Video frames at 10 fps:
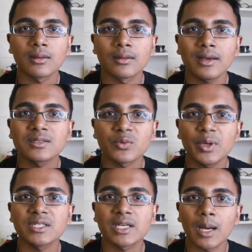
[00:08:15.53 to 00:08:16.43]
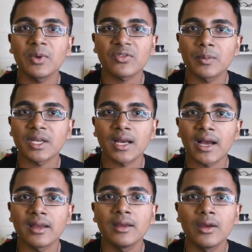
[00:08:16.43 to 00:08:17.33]
That's rich coming from a
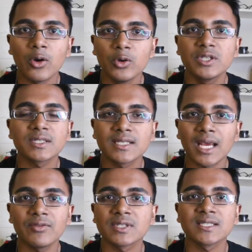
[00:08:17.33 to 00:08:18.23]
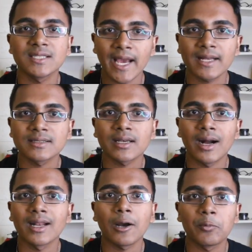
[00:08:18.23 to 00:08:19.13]
guy who just gave us stats
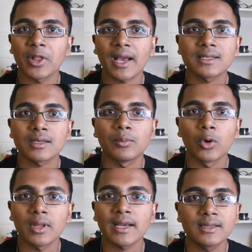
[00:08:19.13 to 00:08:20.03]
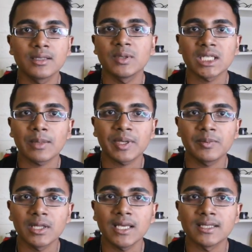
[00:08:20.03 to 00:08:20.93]
on how blacks are more likely to be shot by
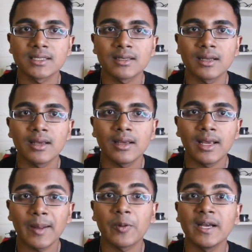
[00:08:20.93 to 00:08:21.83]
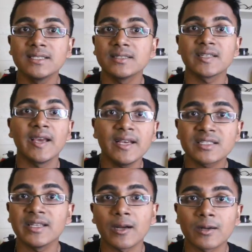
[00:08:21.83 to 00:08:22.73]
police. It plays into his
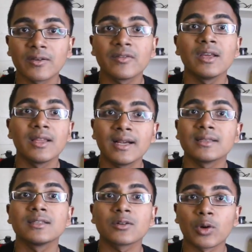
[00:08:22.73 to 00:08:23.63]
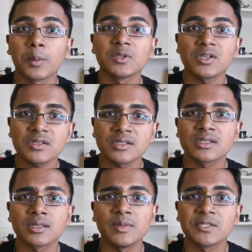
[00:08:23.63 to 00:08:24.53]
narrative that the criminal justice
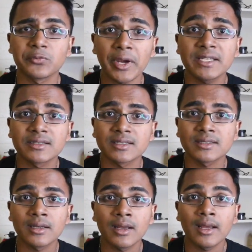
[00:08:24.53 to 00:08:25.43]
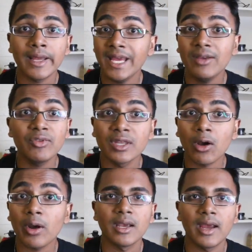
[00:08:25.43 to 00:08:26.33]
system is racist, even
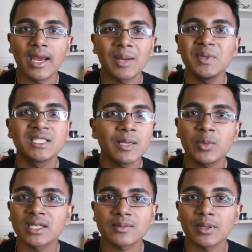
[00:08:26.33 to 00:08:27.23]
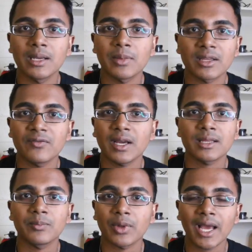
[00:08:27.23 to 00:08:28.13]
though it can be simply explained by the fact
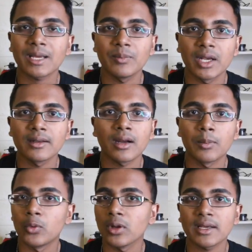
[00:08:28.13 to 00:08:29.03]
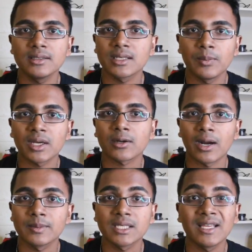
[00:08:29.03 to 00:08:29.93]
that black men are more likely to commit
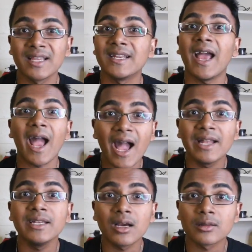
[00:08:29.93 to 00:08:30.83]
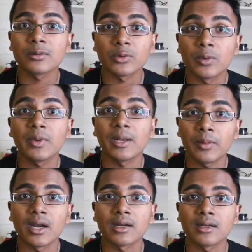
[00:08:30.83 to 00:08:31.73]
crimes than any other group in
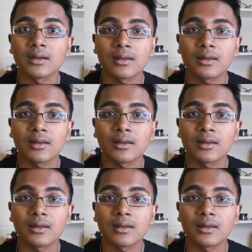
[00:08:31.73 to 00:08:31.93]
America.